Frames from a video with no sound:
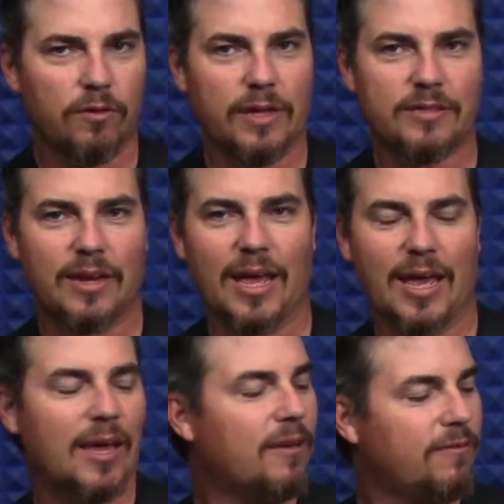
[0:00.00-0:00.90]
that's an
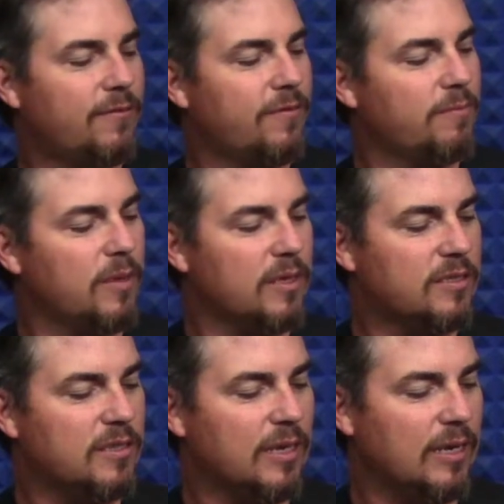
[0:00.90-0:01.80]
F, a
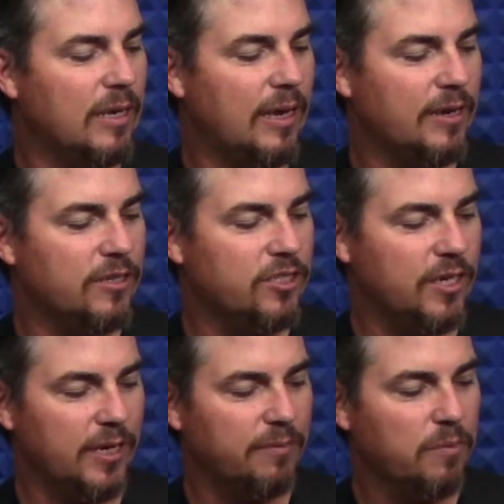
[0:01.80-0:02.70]
C, and a
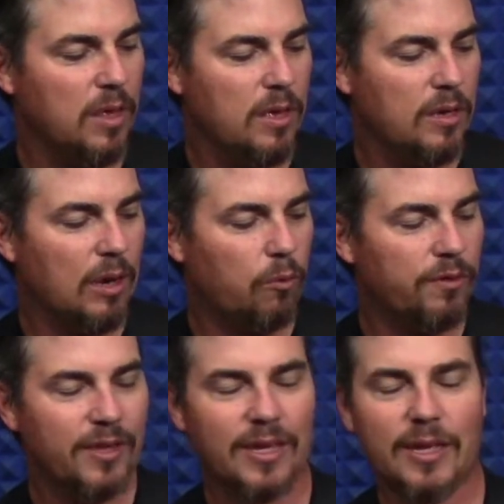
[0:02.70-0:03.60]
G. Now we're in
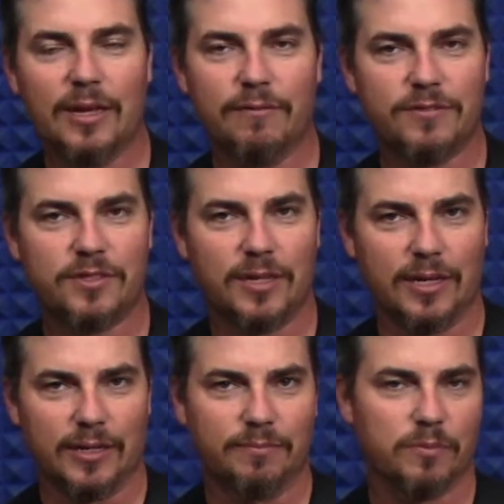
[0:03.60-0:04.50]
the key of
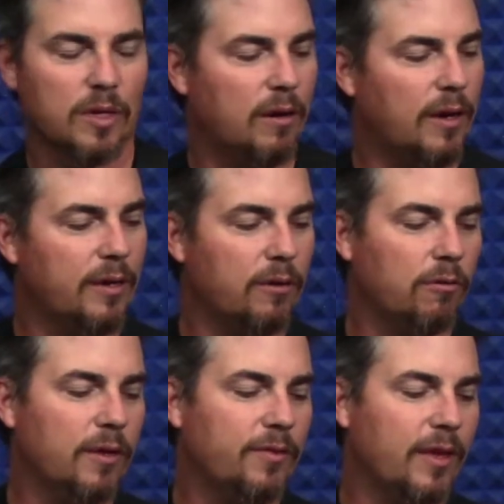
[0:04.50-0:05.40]
C. Alright, don't
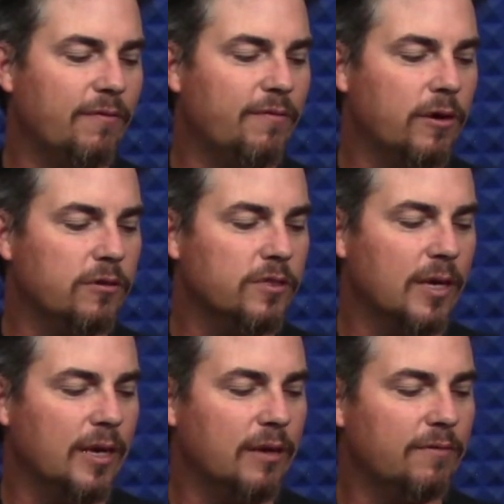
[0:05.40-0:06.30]
let that first
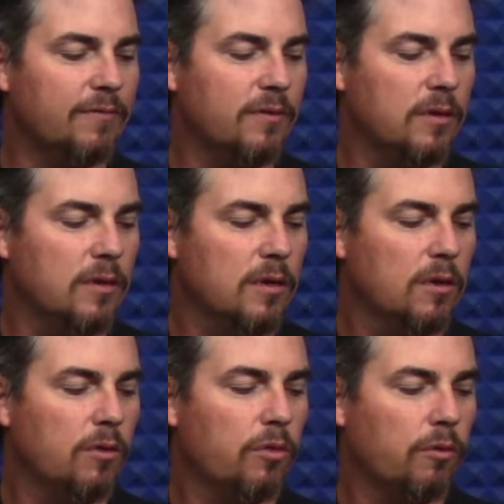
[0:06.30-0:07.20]
F
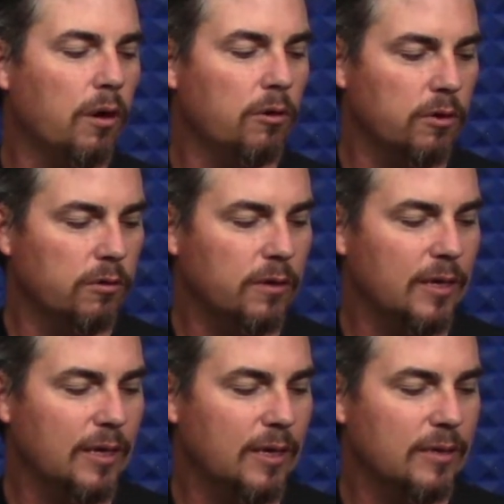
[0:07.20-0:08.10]
throw you. The
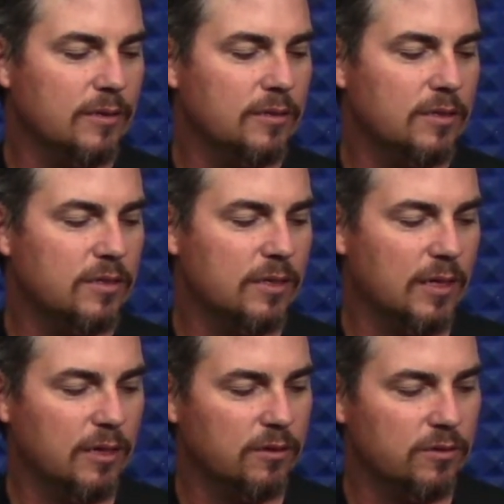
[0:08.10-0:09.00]
key is C
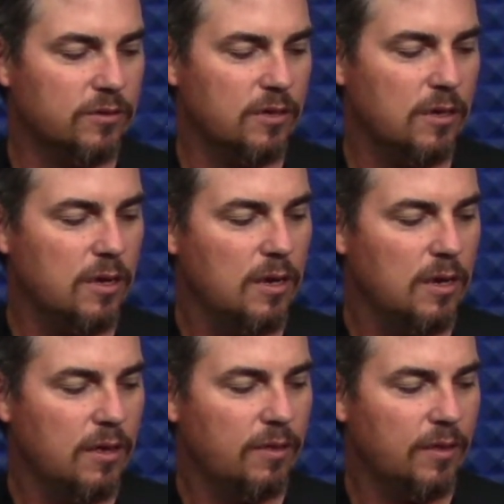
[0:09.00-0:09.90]
because
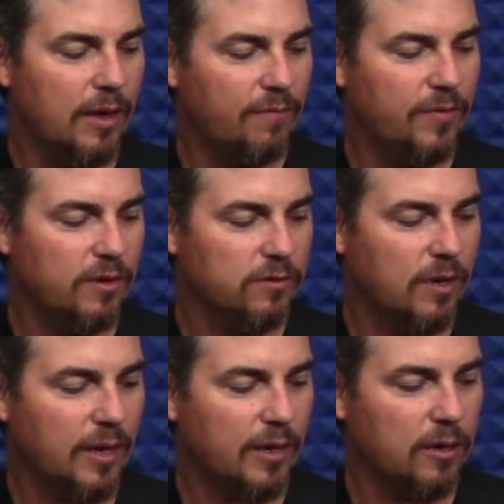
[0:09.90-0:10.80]
that feels
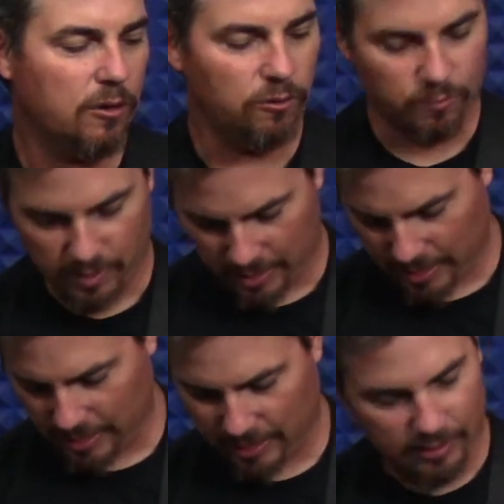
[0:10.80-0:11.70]
like home,
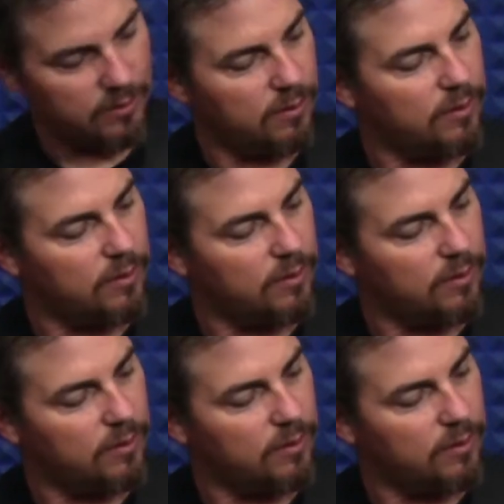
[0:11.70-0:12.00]
and